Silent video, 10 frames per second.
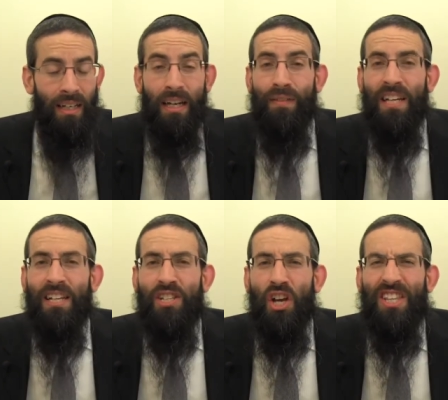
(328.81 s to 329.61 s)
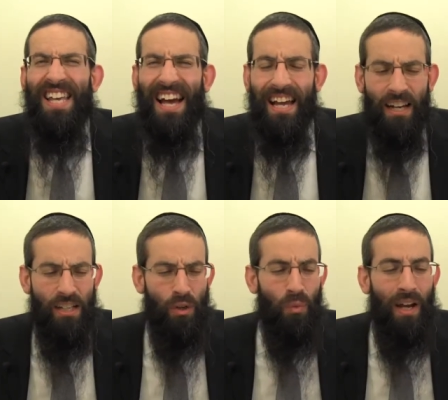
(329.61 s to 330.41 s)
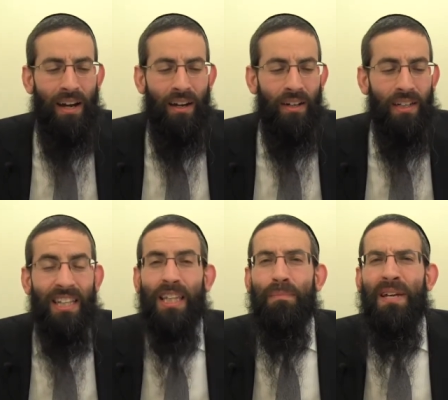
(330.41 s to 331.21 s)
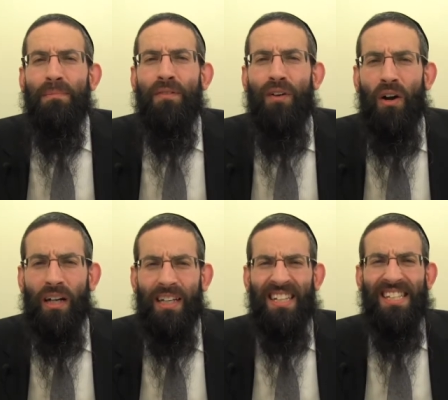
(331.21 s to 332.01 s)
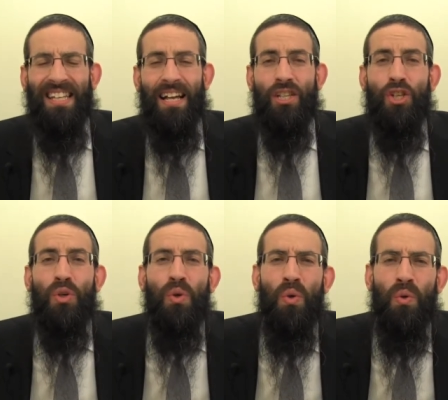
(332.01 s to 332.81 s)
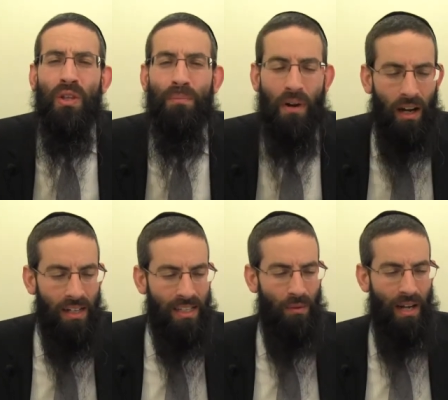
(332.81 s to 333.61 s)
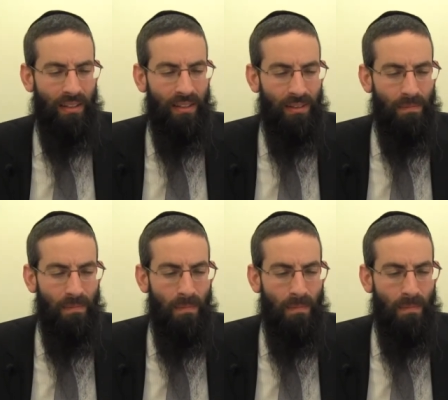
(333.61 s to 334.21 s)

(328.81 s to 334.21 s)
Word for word: if he is Yedeya, he is aware, Lemim Mavarchi, understands to who the bracha is directed.